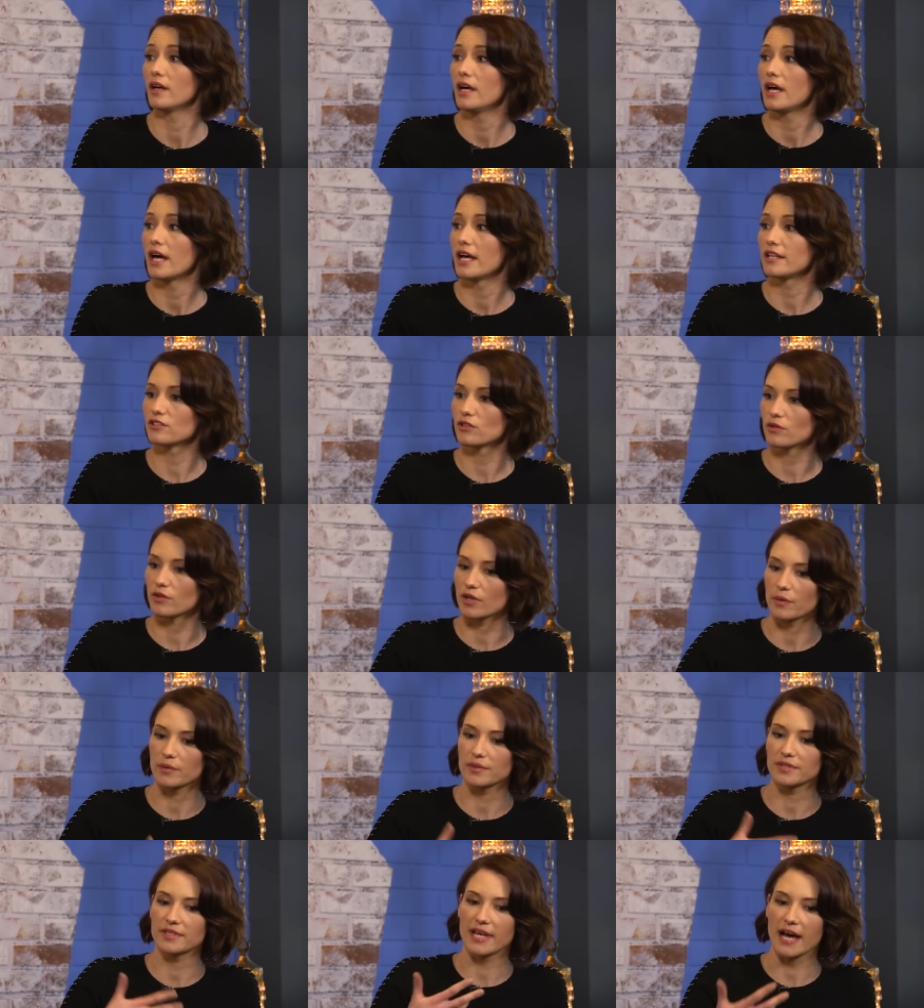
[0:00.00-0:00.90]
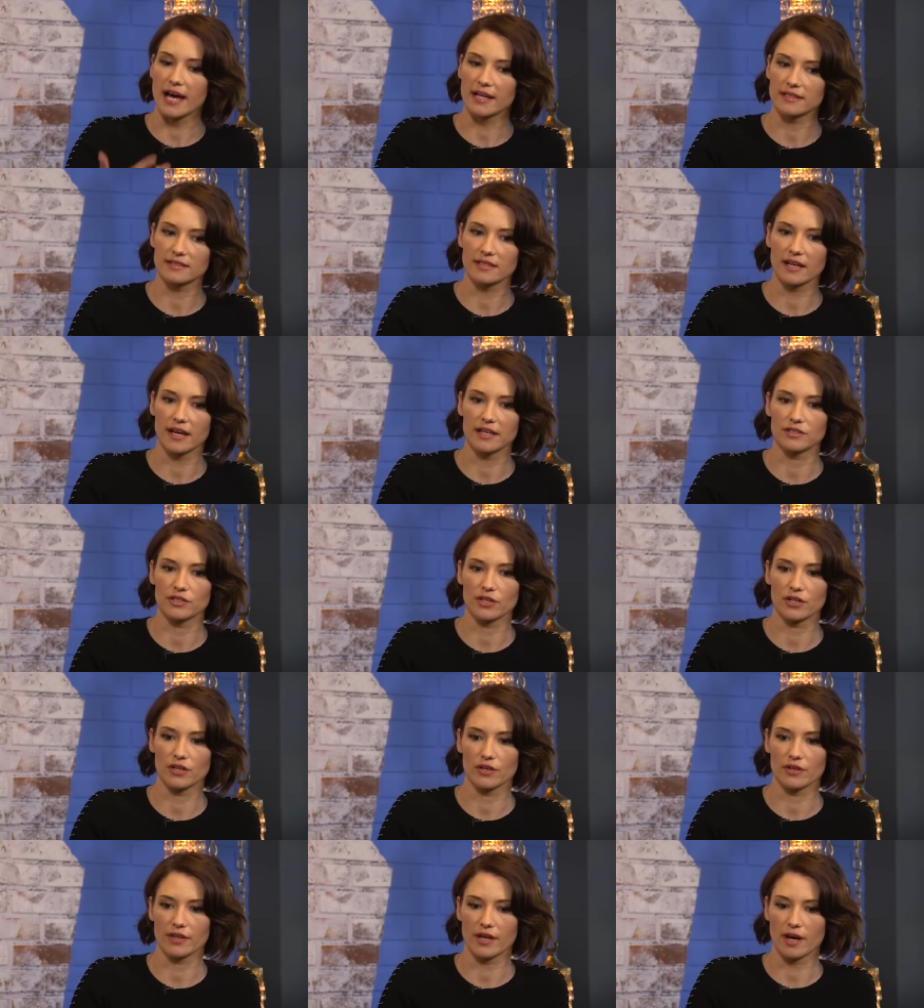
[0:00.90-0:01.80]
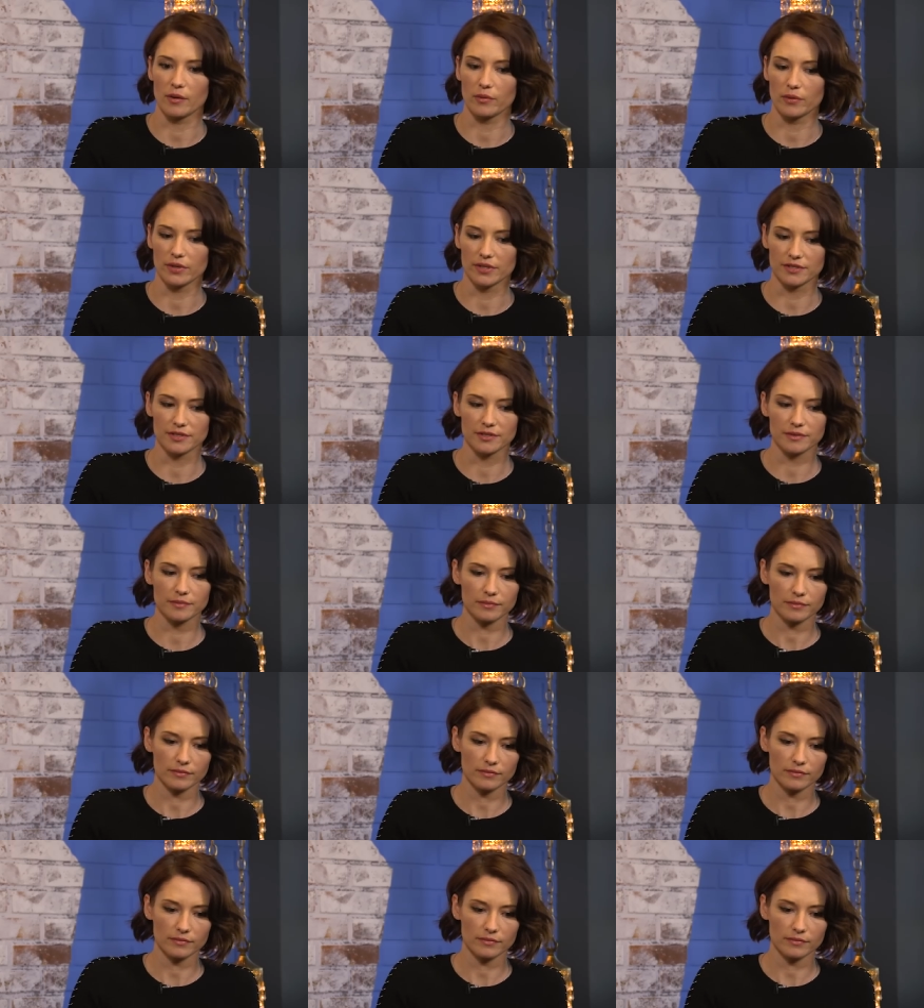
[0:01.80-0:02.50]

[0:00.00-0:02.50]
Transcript: Yeah. And so there was that side to her that was